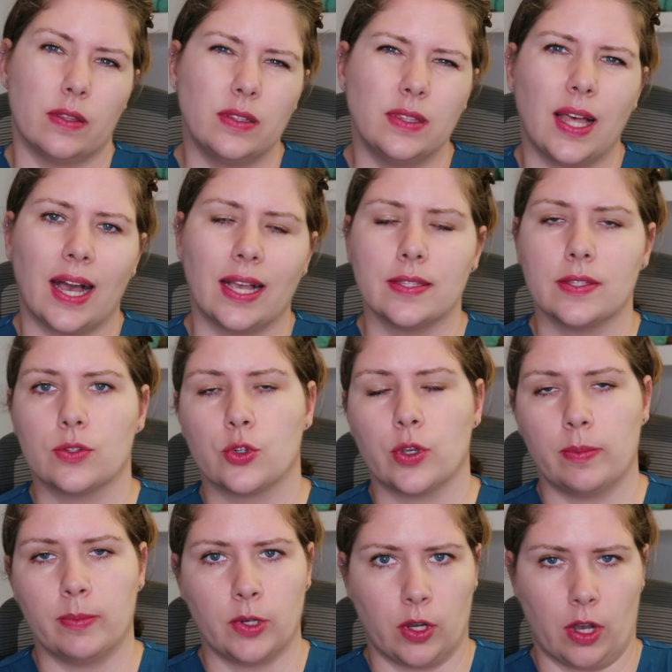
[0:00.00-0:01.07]
The last
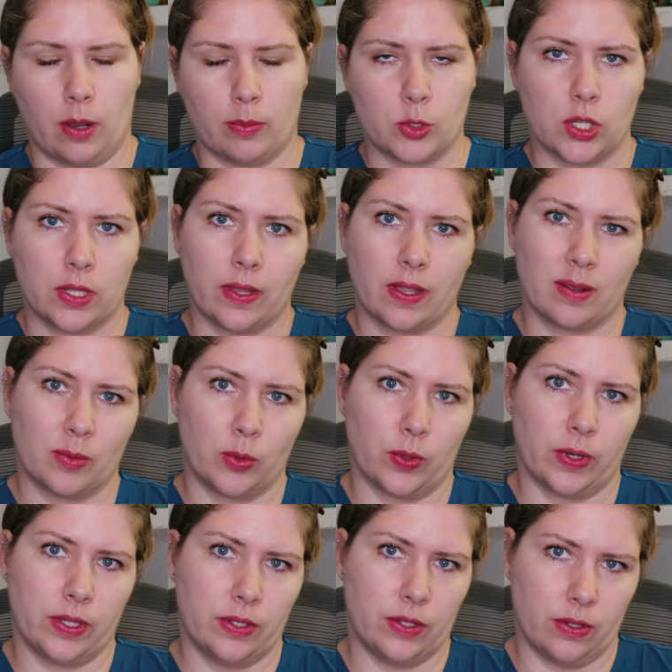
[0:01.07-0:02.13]
treatment option that I'm
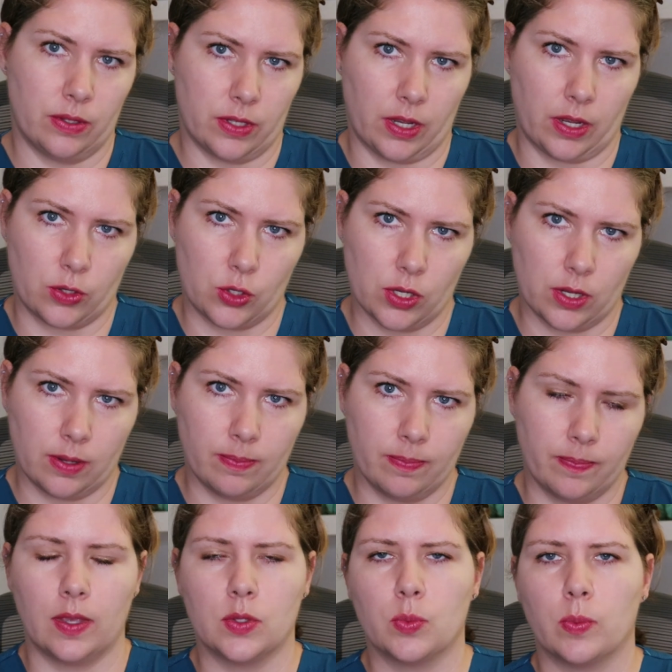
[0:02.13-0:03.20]
going to touch
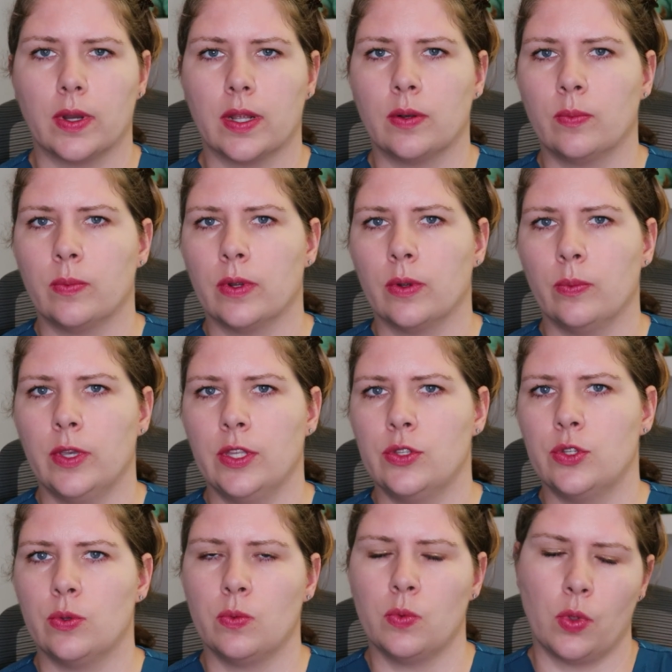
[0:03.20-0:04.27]
on is one where we
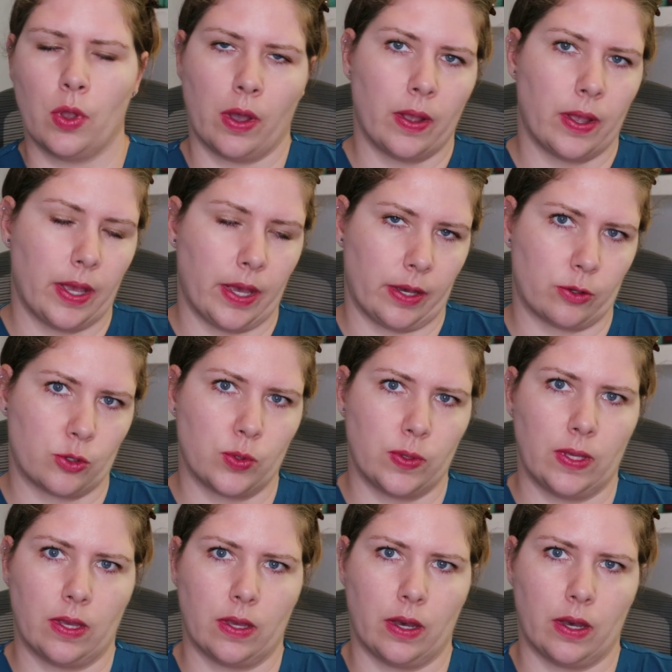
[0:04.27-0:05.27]
do not actually